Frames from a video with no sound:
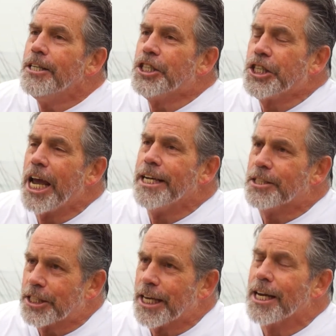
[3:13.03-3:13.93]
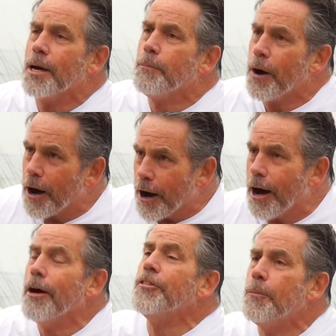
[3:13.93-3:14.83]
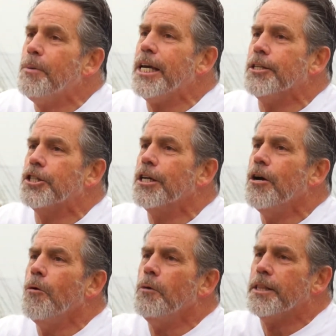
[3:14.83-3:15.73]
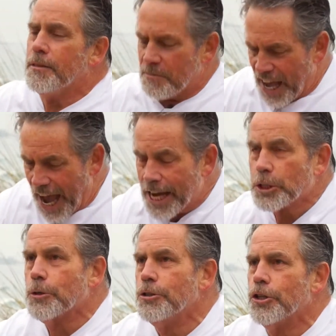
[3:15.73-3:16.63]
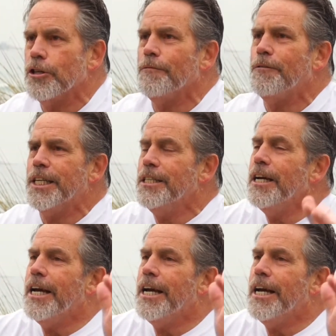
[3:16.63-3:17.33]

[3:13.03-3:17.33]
shade set up on the beach with astroturf and